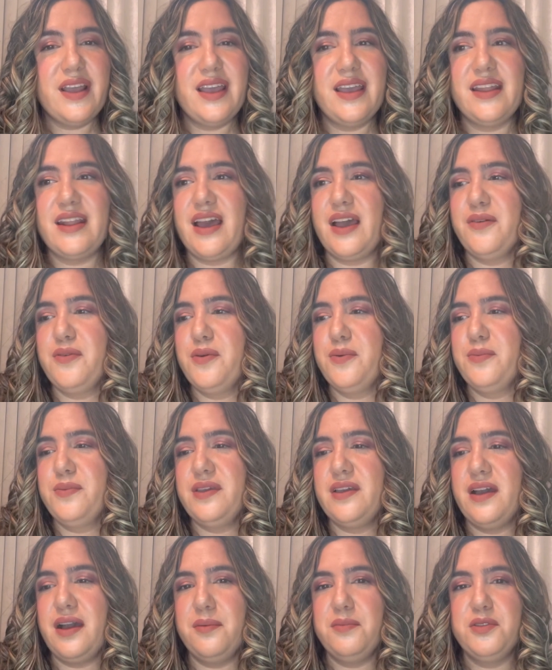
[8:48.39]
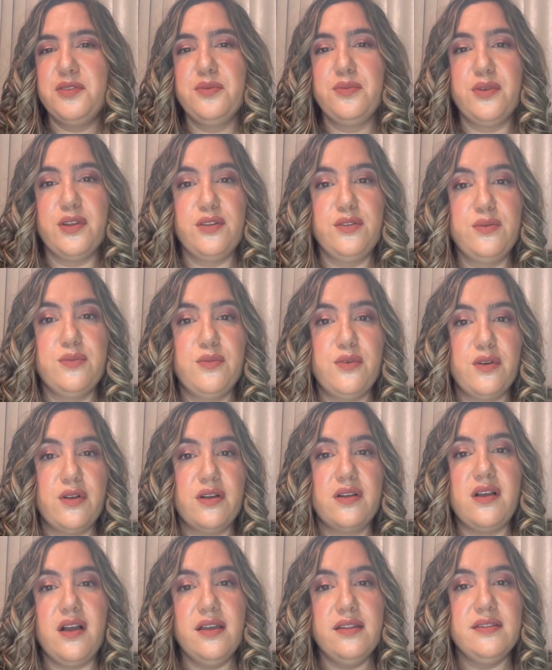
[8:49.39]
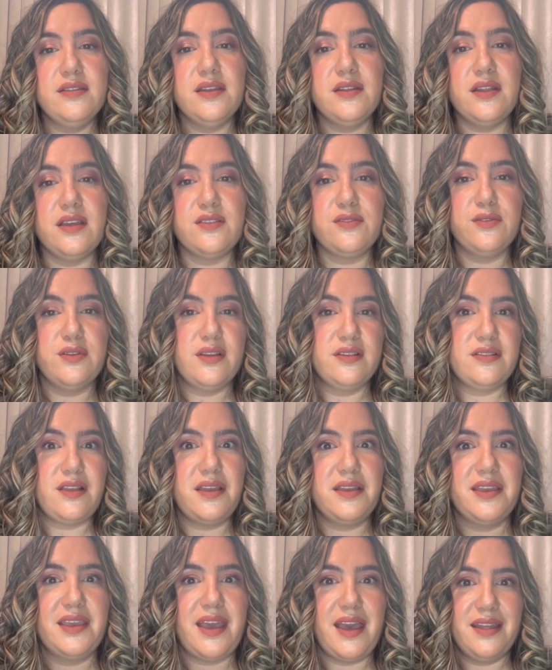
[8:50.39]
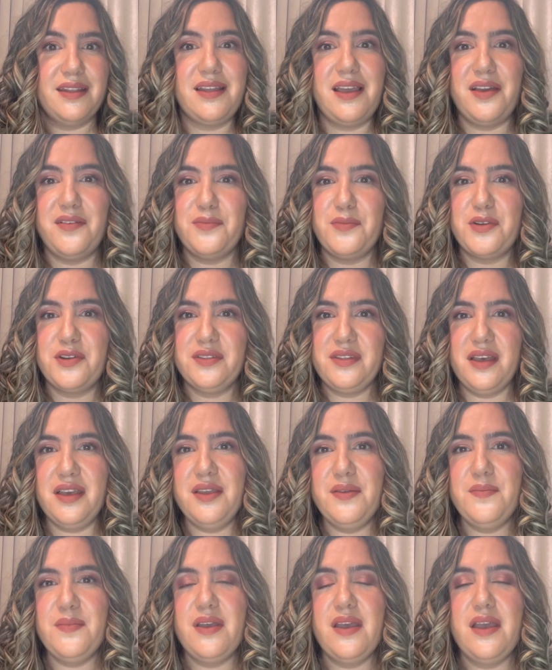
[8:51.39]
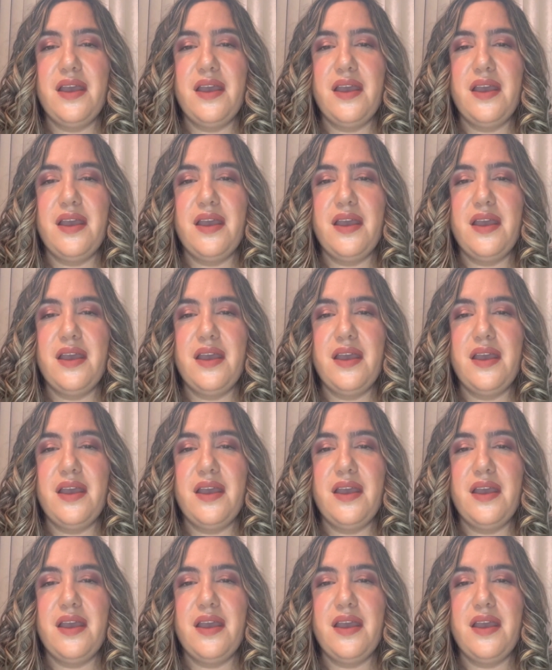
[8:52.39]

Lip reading: and I will be happy to bring you more content as soon as I can have more time.